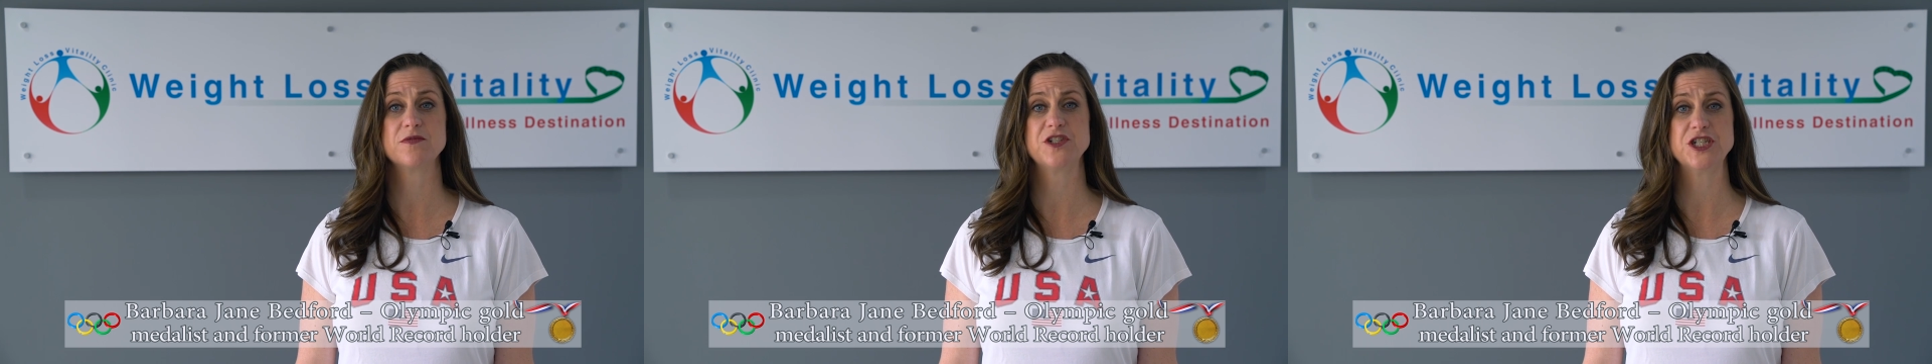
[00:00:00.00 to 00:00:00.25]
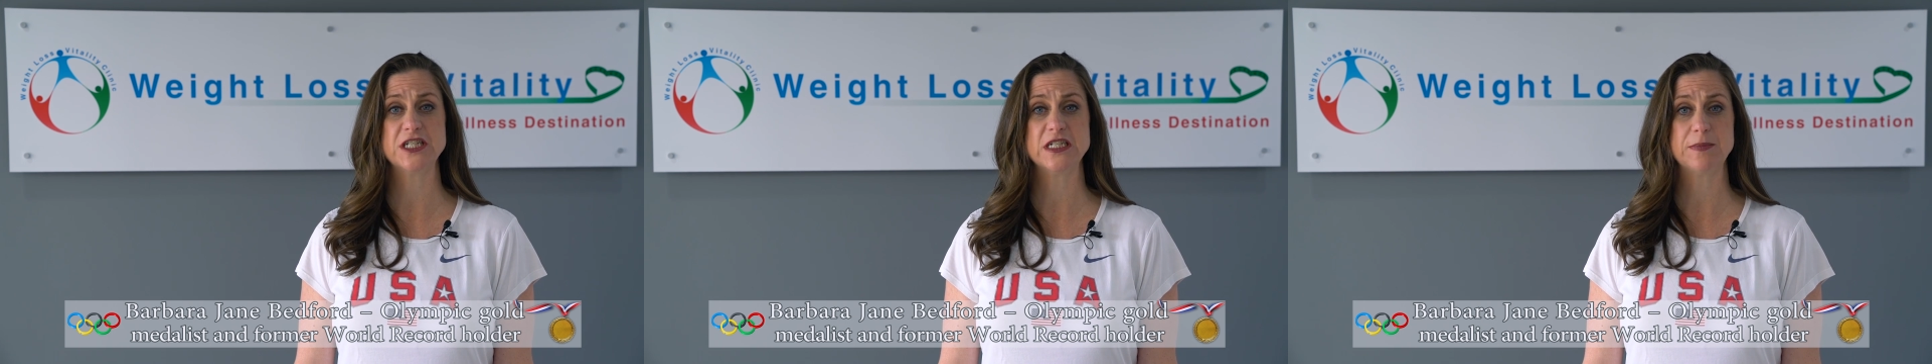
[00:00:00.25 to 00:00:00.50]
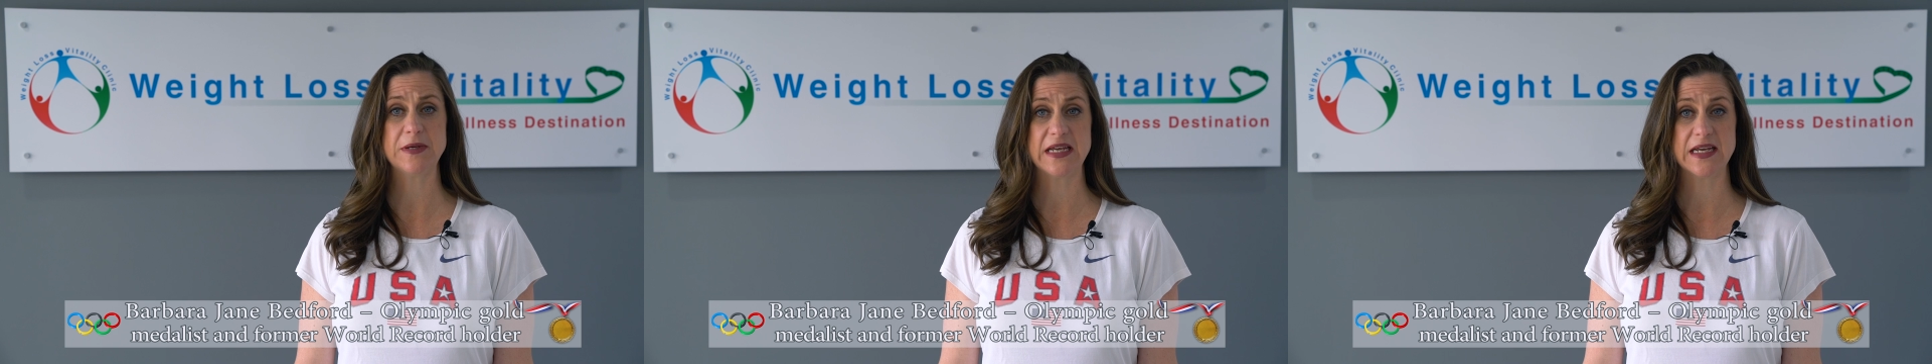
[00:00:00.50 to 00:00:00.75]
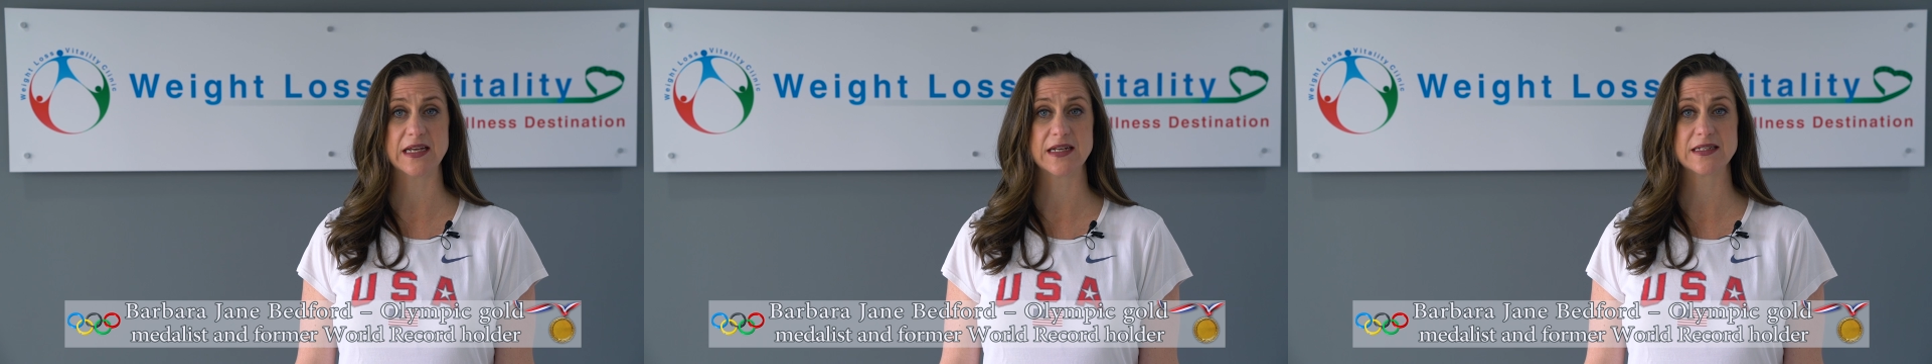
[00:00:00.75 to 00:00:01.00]

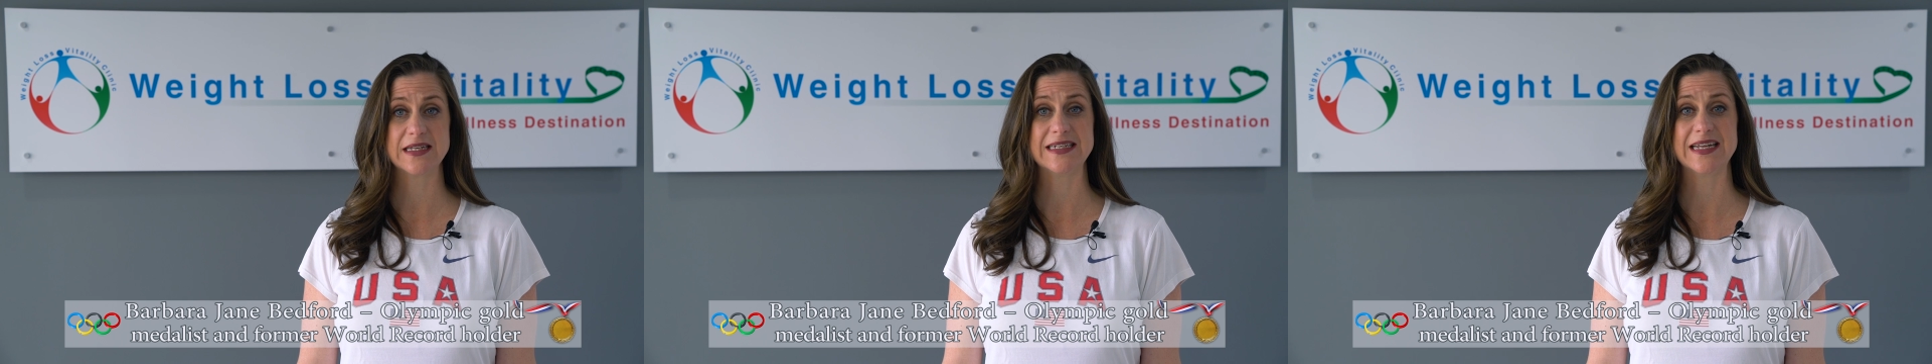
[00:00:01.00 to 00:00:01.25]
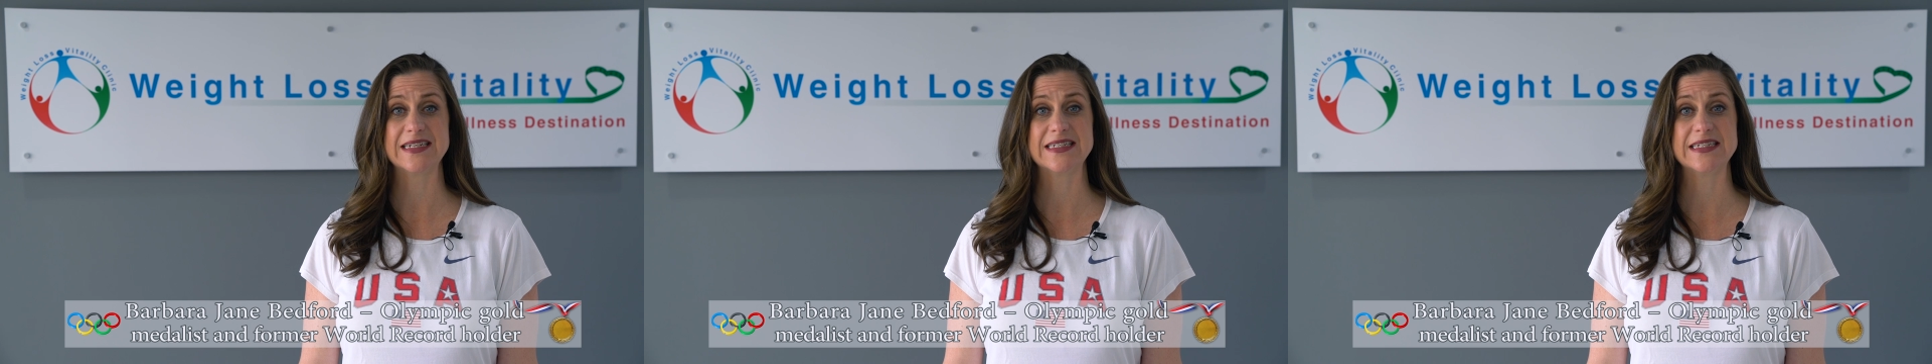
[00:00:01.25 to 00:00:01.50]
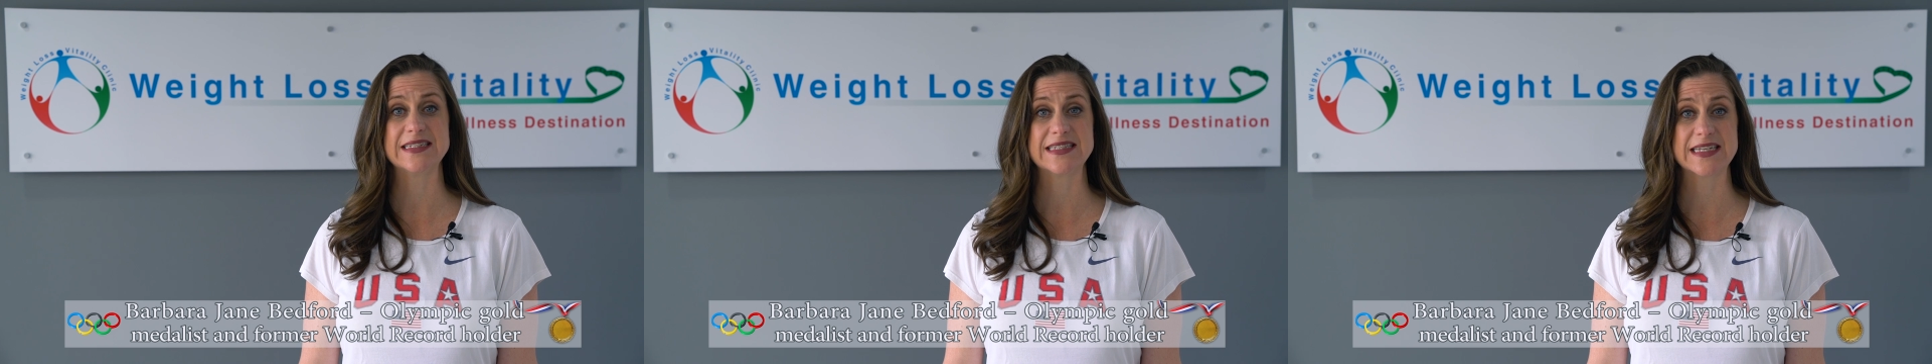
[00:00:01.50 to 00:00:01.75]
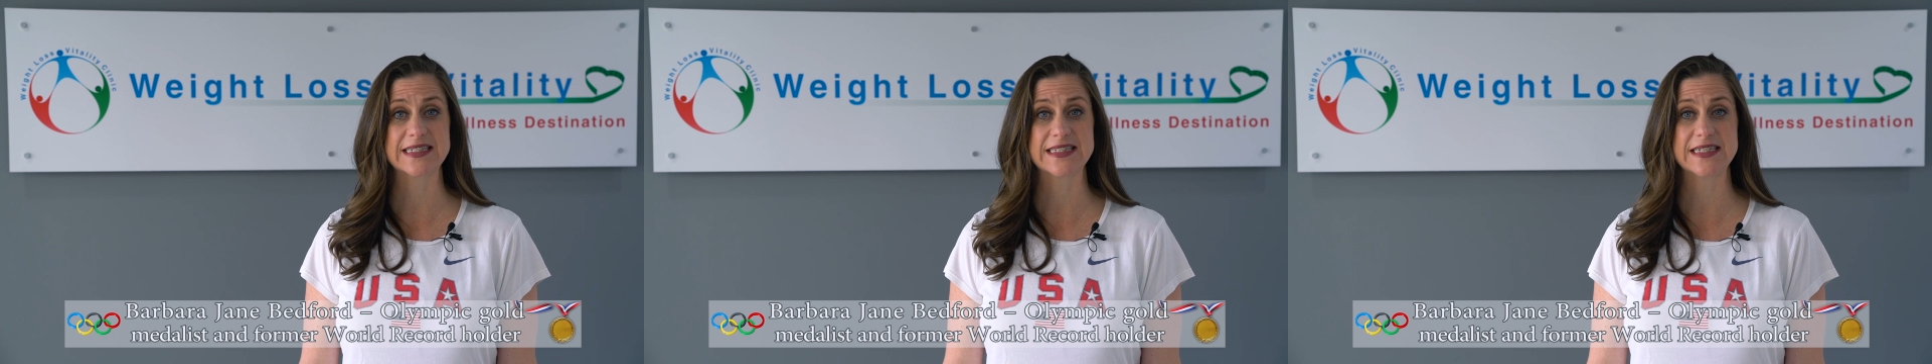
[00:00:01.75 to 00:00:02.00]
GDP in
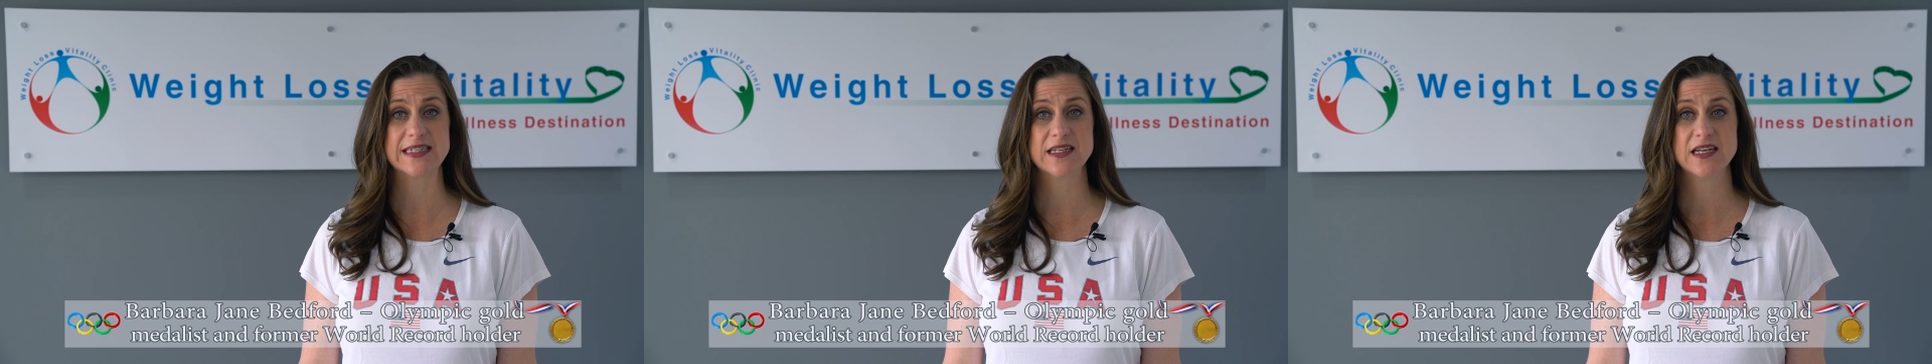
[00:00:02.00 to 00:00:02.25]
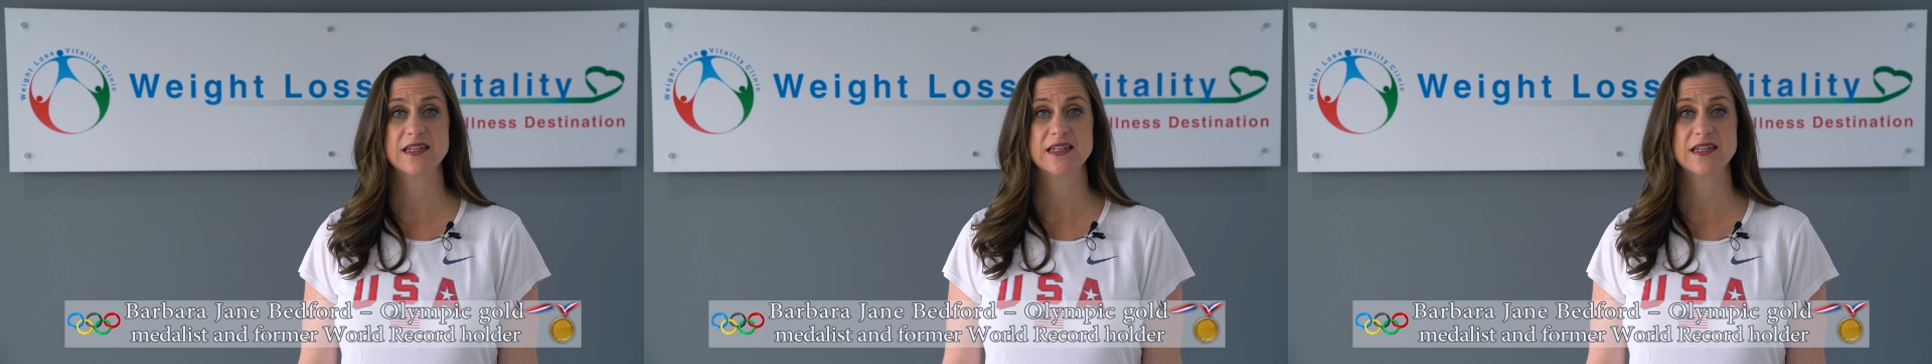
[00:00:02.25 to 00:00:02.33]
1960